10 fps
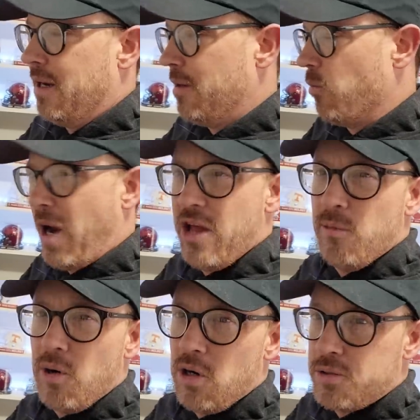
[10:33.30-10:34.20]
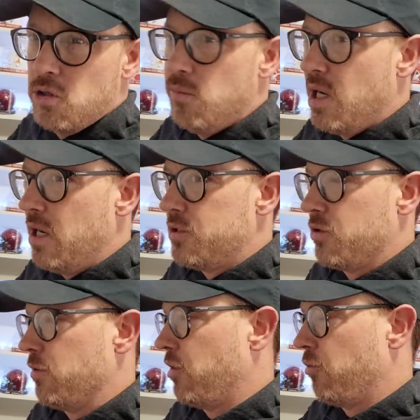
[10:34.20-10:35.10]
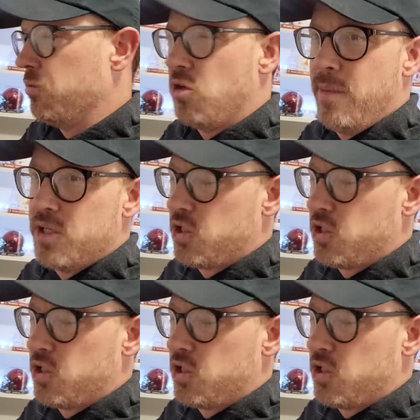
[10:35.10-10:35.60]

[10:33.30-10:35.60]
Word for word: he ran the ball too much, or he threw too many